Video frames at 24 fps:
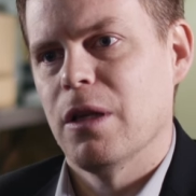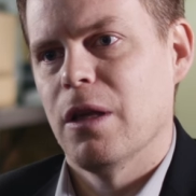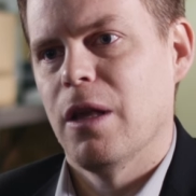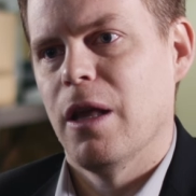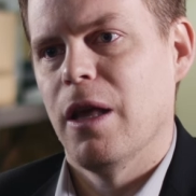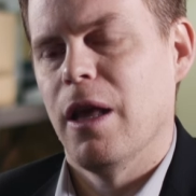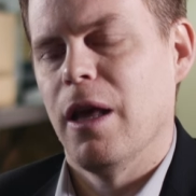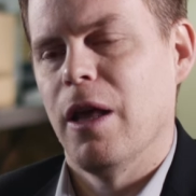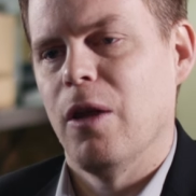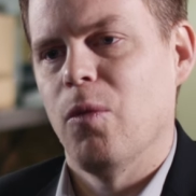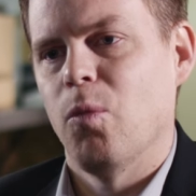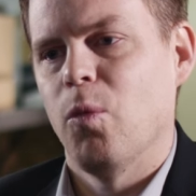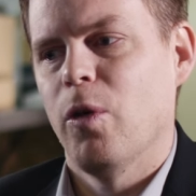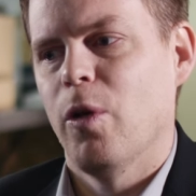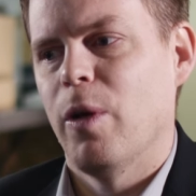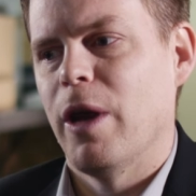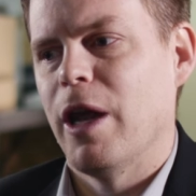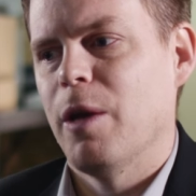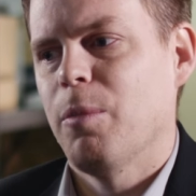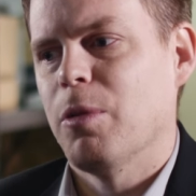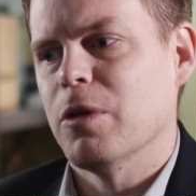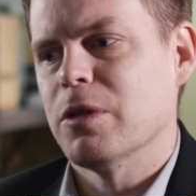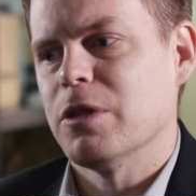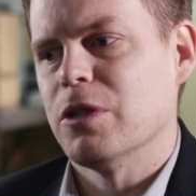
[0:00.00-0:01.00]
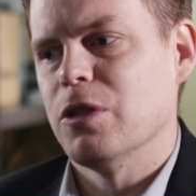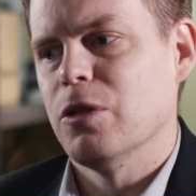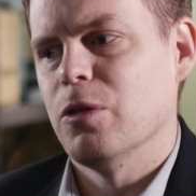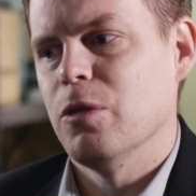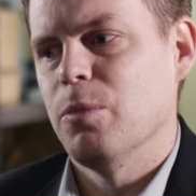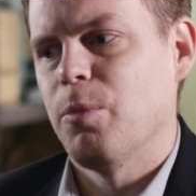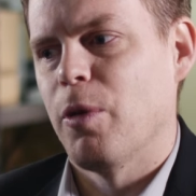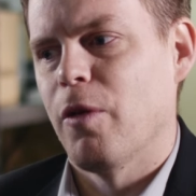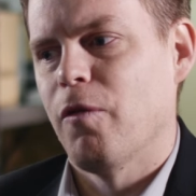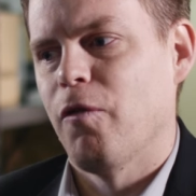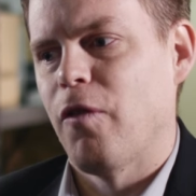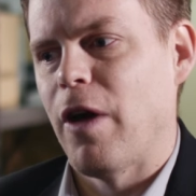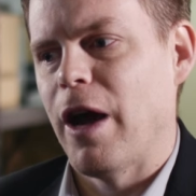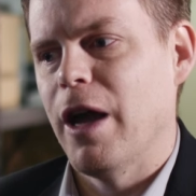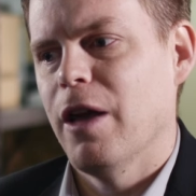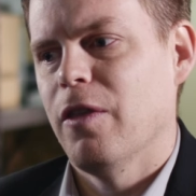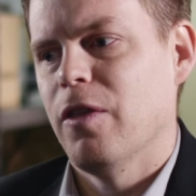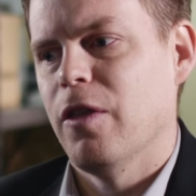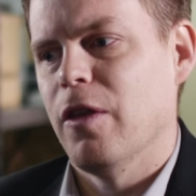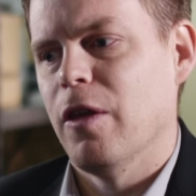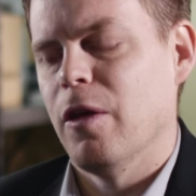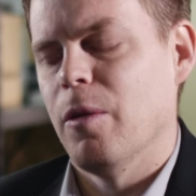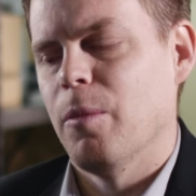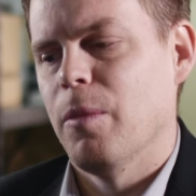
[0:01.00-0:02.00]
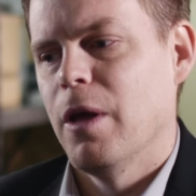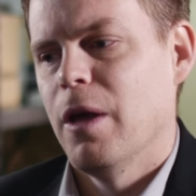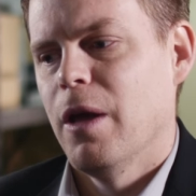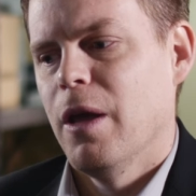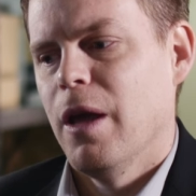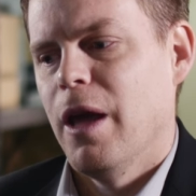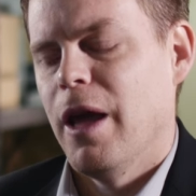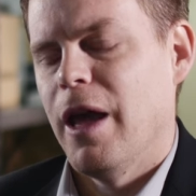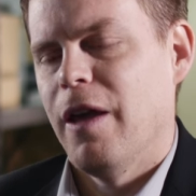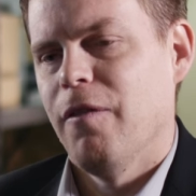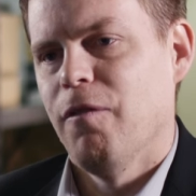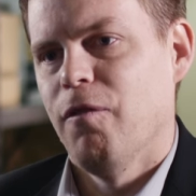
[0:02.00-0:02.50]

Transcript: and we're able to provide them a